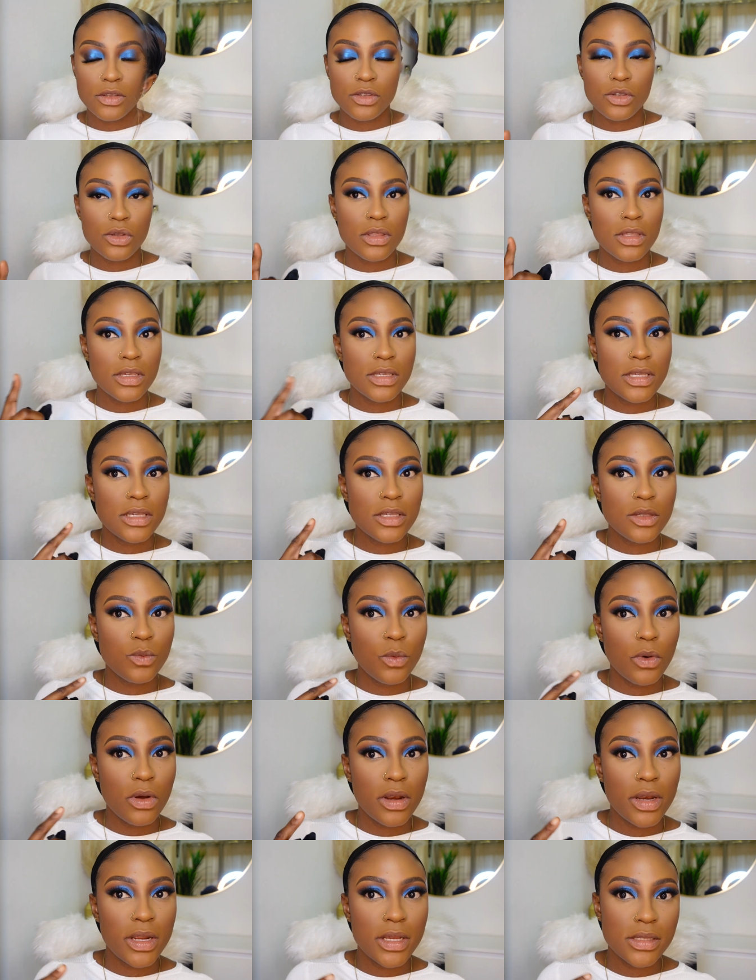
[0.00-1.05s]
So this is
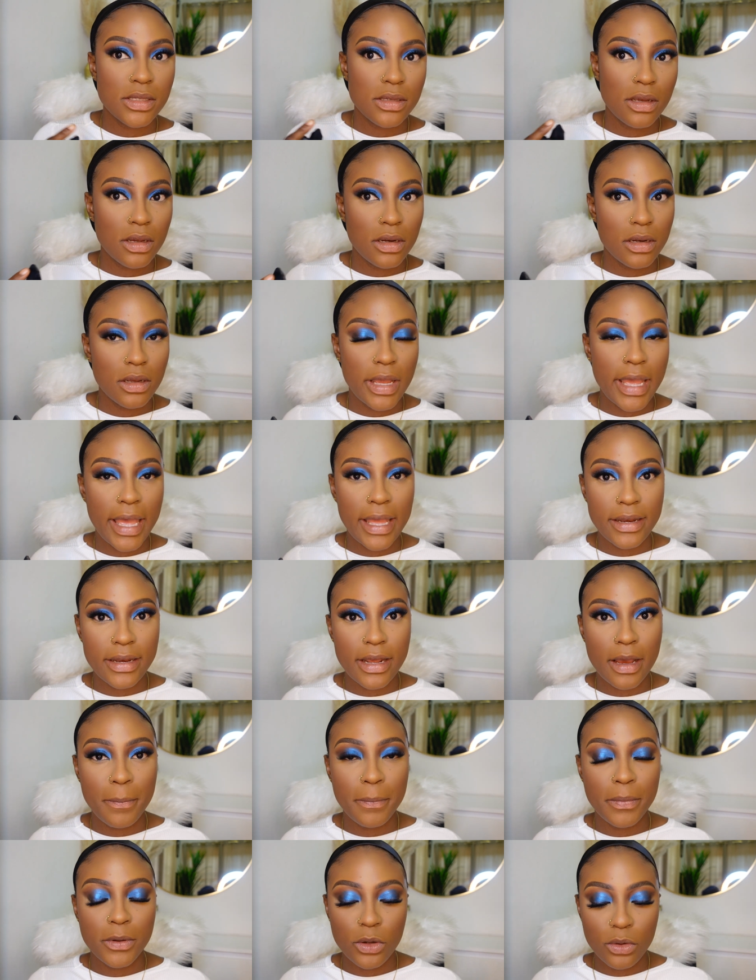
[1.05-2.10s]
what it's gonna end
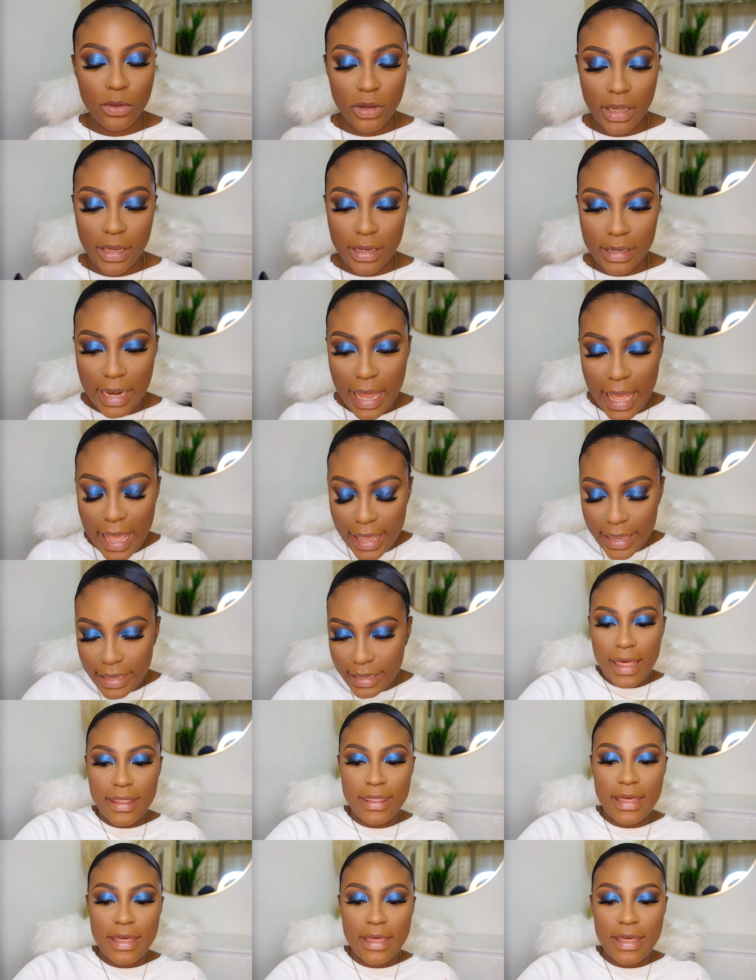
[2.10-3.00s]
up looking like.